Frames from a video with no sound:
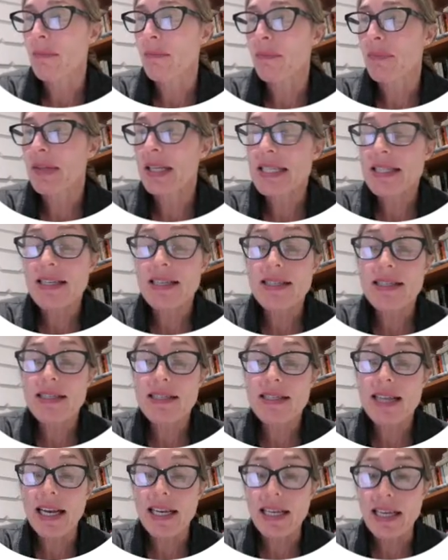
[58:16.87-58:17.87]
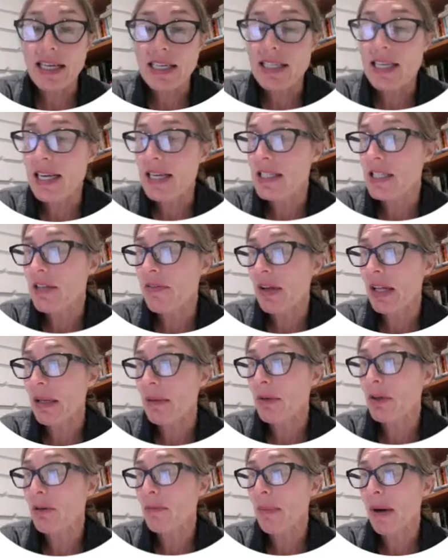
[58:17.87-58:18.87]
This is an index
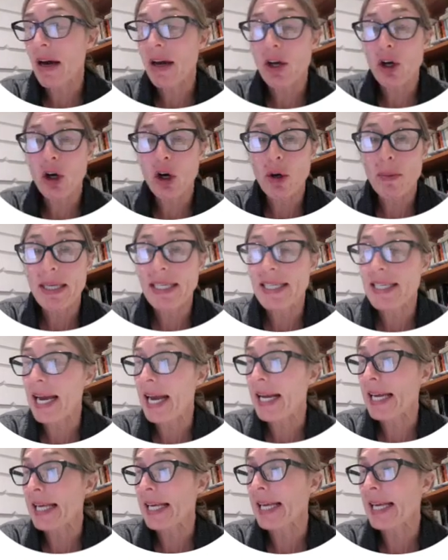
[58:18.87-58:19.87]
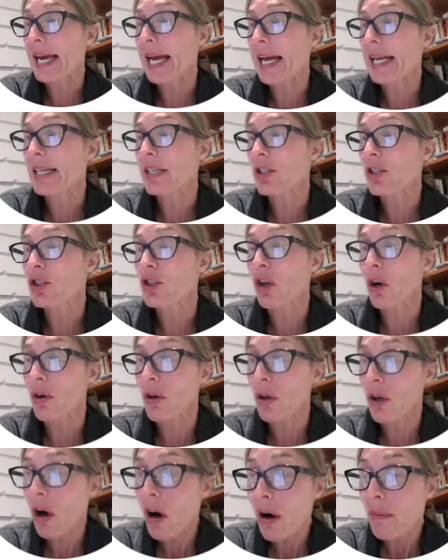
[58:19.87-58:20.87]
developed by Herman Daly and
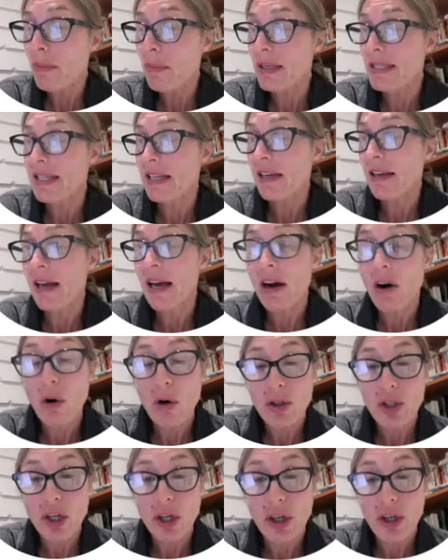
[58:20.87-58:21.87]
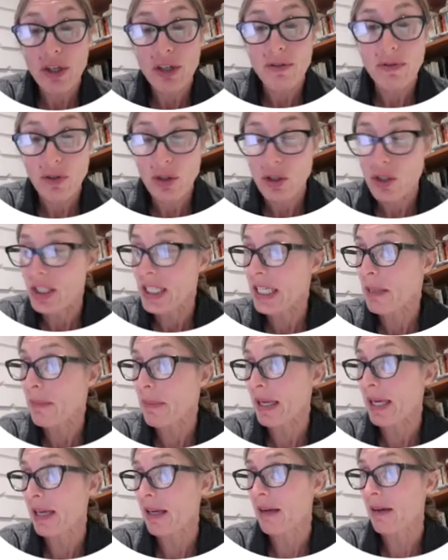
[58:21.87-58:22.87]
John Cobb as an alternative to
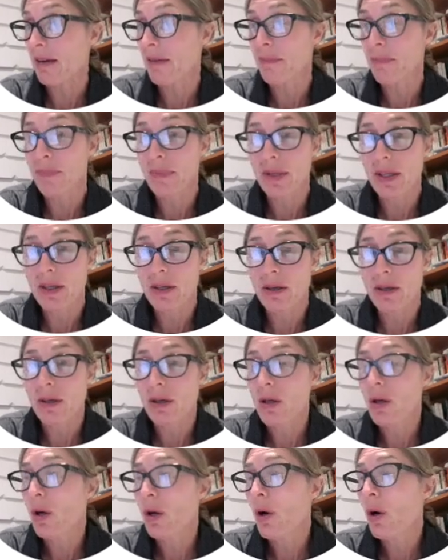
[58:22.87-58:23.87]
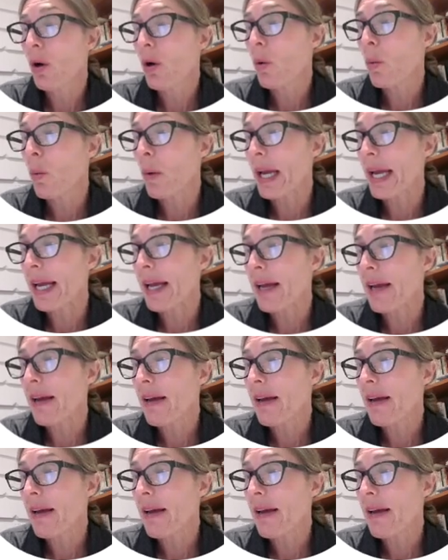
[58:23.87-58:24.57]
GDP, where